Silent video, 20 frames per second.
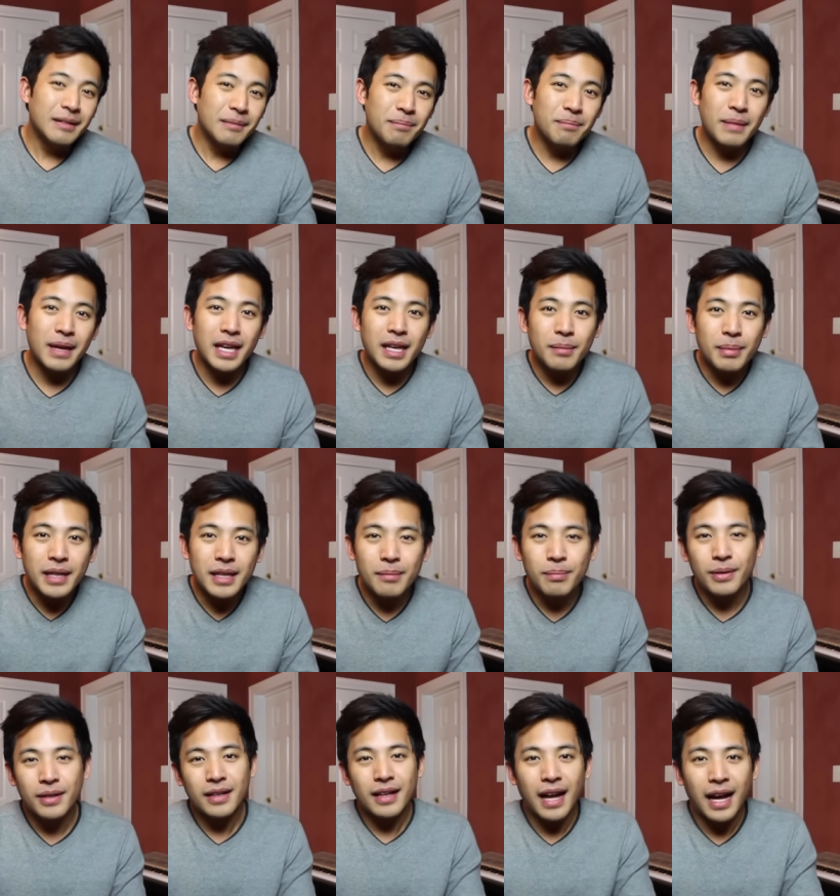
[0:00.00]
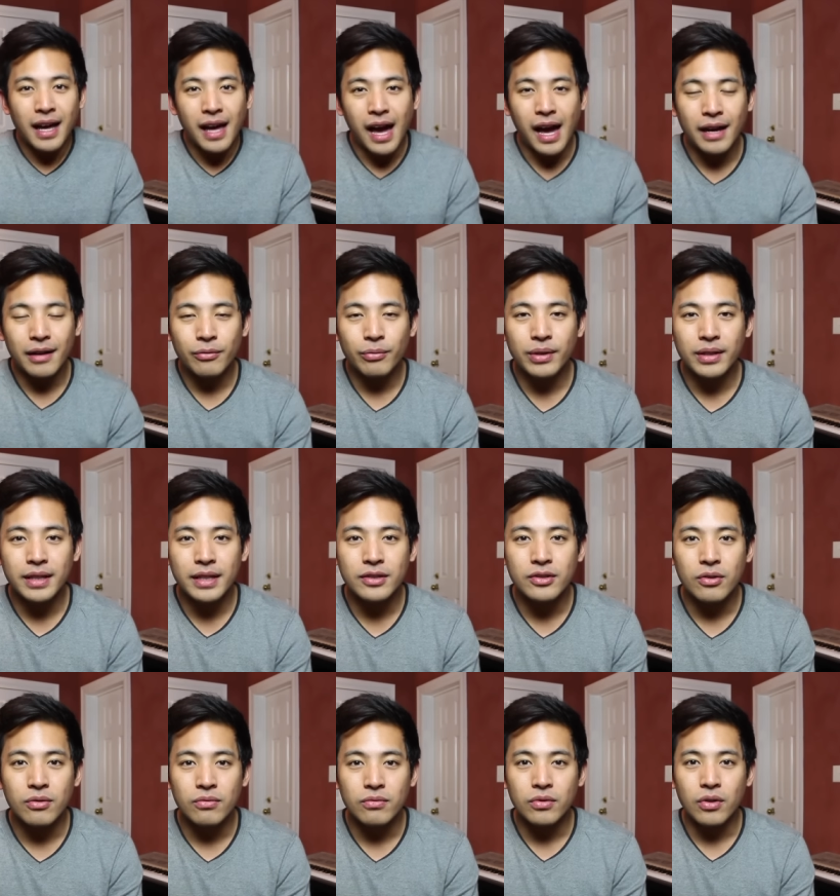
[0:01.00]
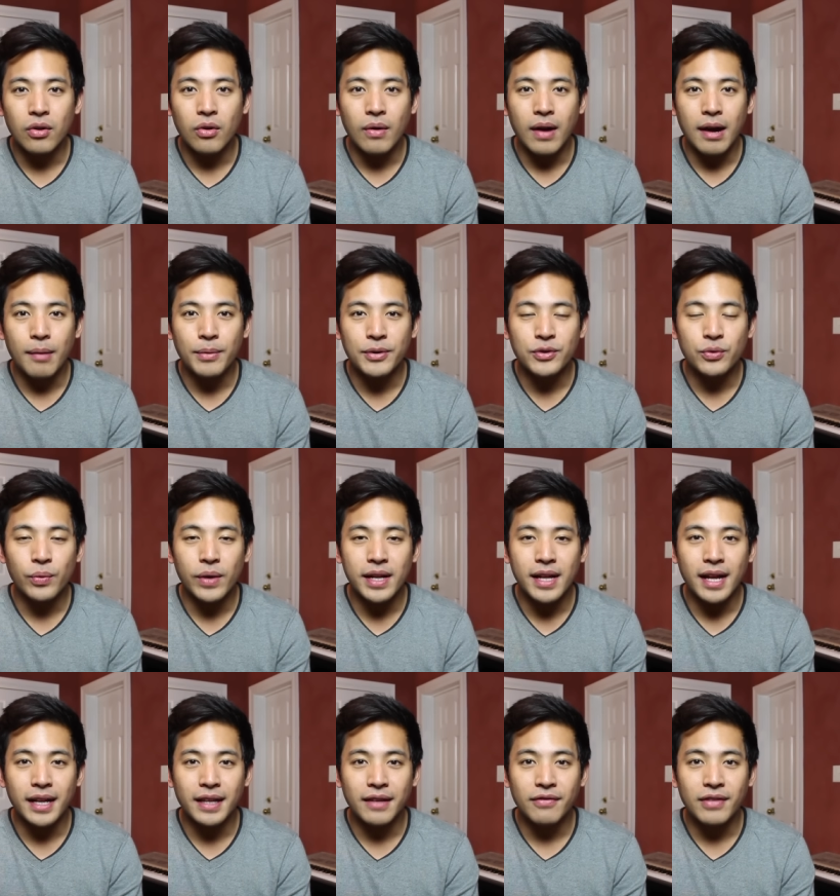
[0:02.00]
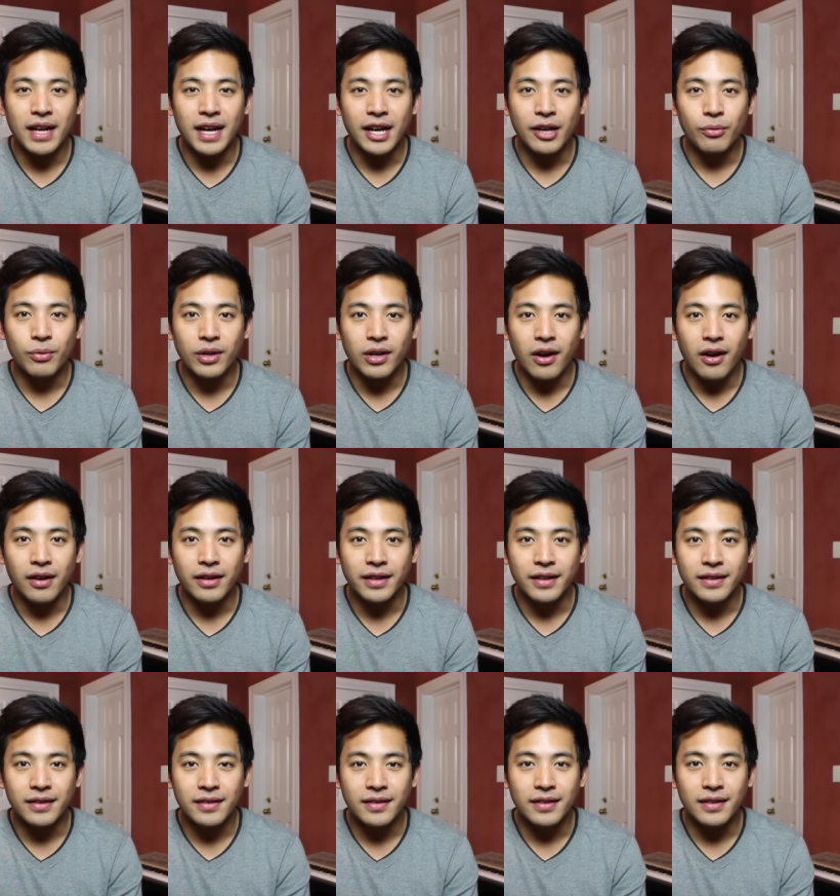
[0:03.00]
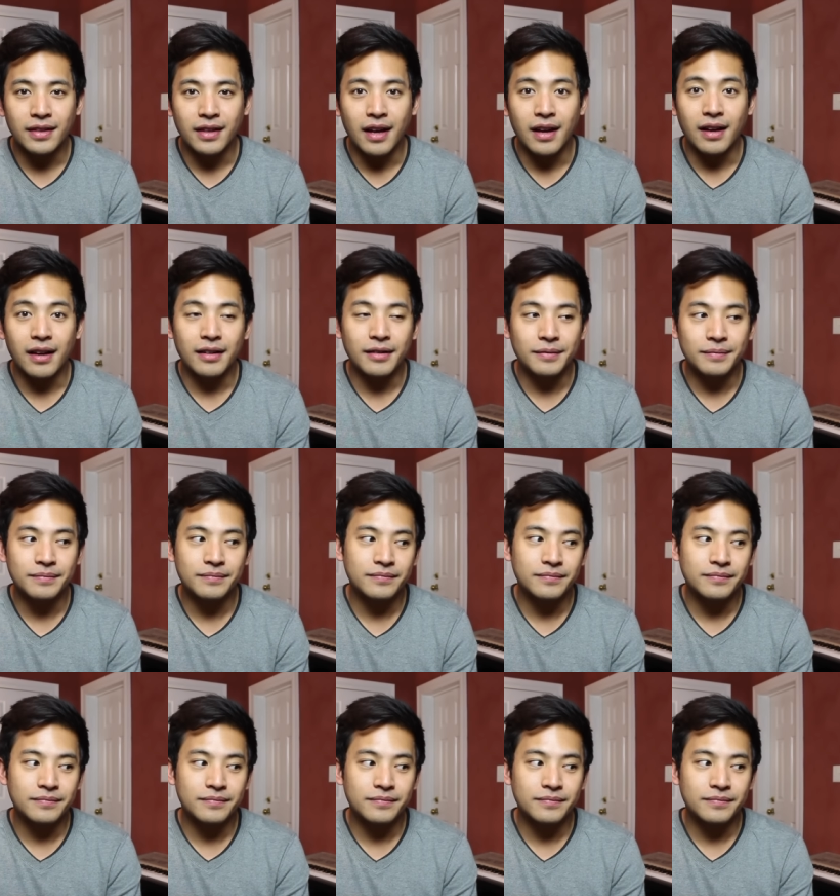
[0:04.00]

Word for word: Maybe, but I, I really don't know how much weight I give the Iowa caucus. Uh,